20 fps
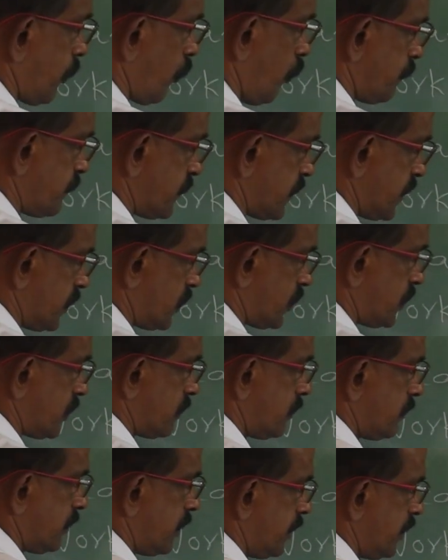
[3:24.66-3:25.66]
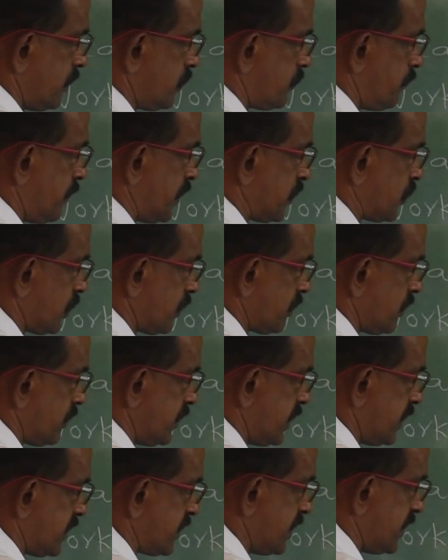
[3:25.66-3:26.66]
offsets, that is measure
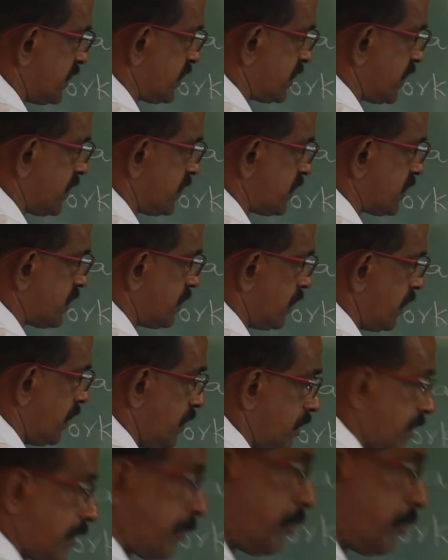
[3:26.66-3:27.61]
this distance inner